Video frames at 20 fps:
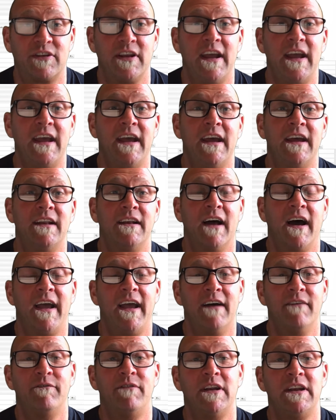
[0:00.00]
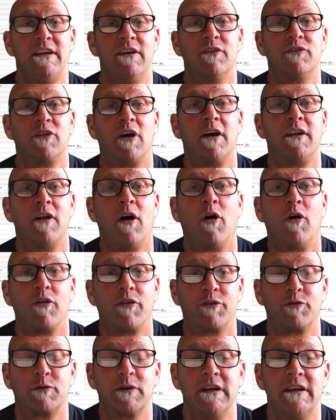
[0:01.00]
And I have videos on all
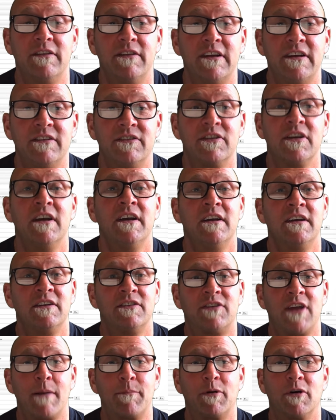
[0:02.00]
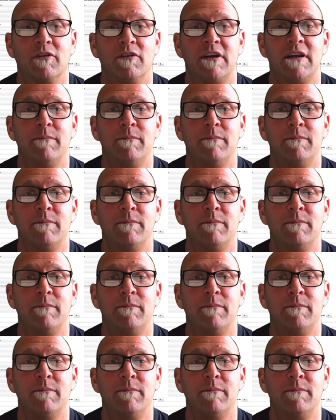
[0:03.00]
three of these separately,